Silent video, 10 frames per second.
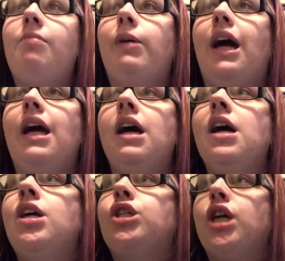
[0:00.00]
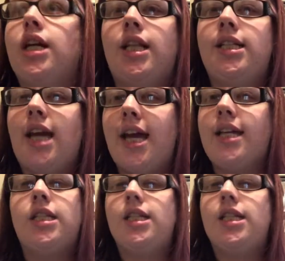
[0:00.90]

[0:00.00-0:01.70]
But during the day,